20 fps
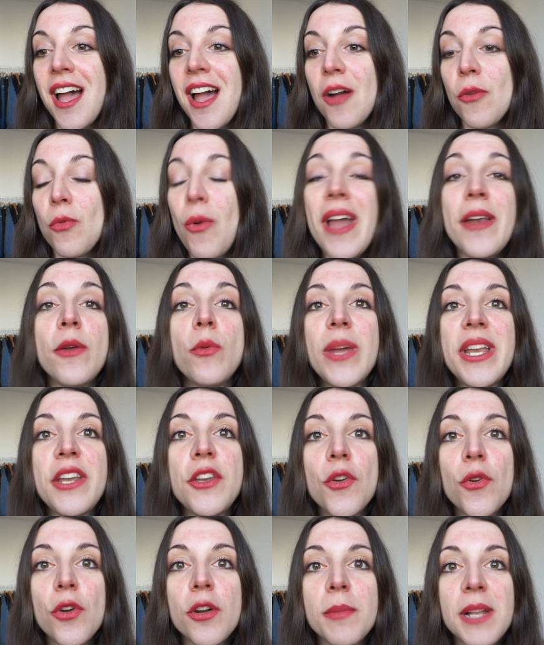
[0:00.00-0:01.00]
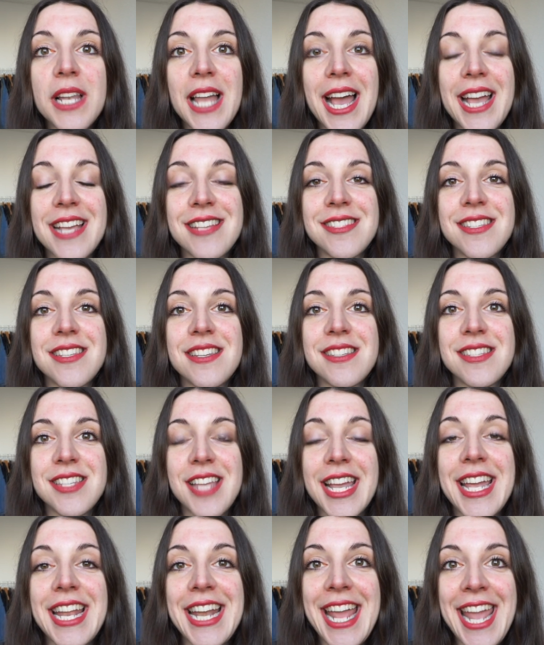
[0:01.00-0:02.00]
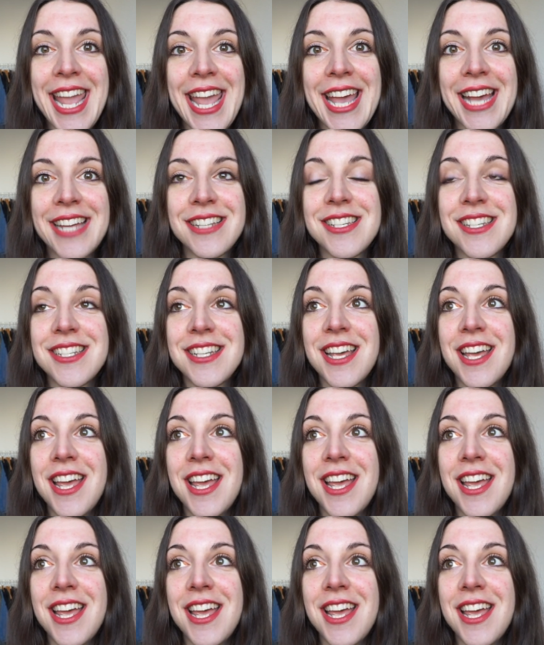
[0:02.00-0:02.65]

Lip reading: Why don't we normalize secondhand